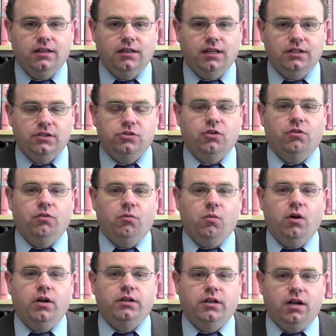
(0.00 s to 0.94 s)
And so
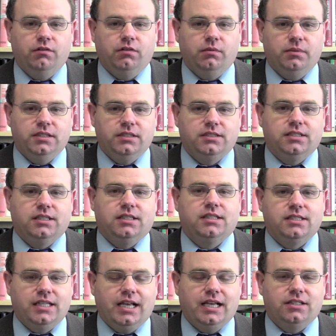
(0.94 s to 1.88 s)
one government's
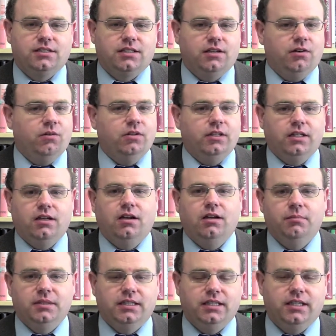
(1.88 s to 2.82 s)
success can only
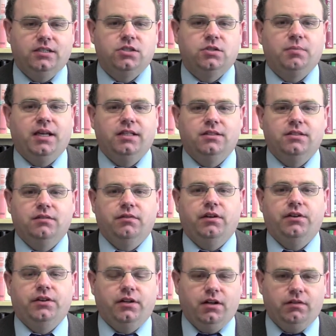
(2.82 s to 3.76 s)
come at the expense of
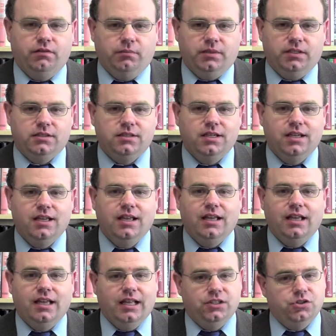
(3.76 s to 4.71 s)
other governments.
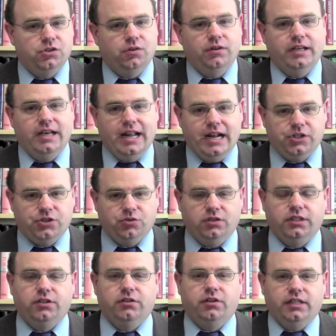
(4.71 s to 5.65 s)
And so it
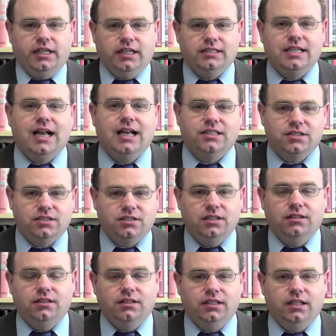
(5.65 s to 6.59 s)
naturally creates
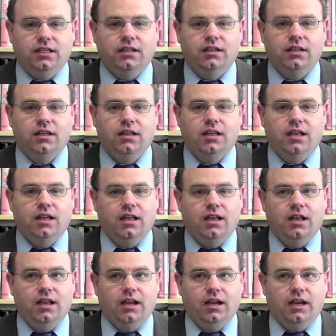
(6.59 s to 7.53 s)
hostility.
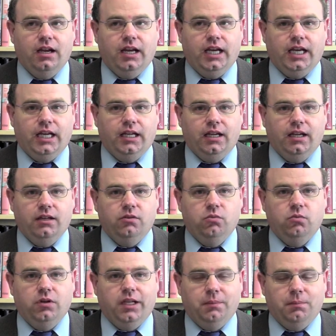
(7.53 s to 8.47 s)

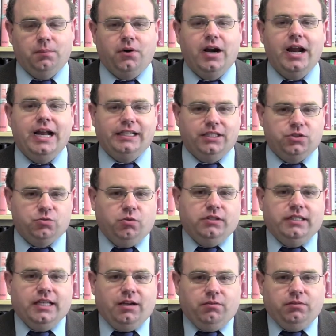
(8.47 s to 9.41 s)
And in practice,
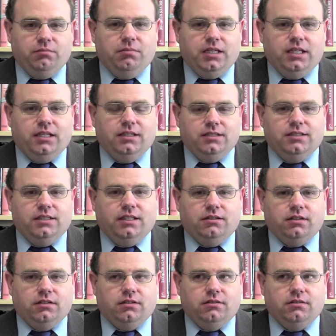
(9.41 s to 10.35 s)
what that would mean is
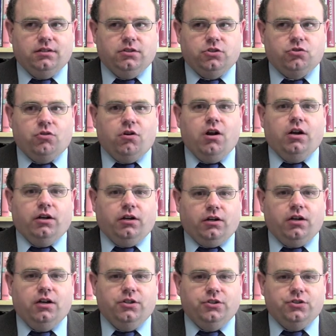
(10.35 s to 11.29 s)
that the, the stronger
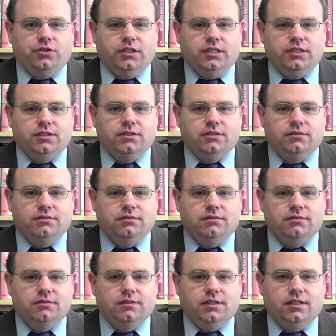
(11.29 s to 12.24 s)
countries,
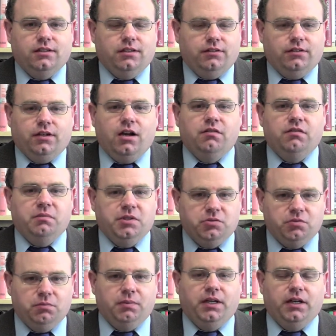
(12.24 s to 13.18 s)
the, you know, the
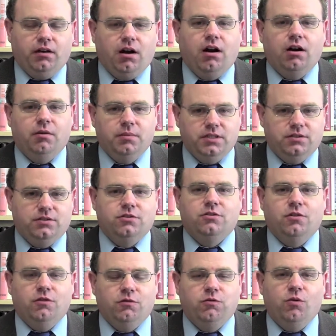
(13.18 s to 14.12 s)
governments with bigger armies and
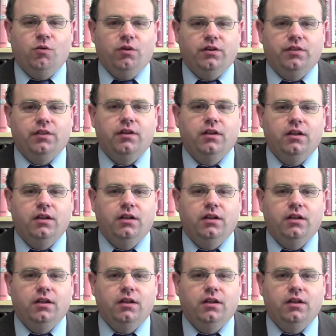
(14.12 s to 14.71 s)
so forth,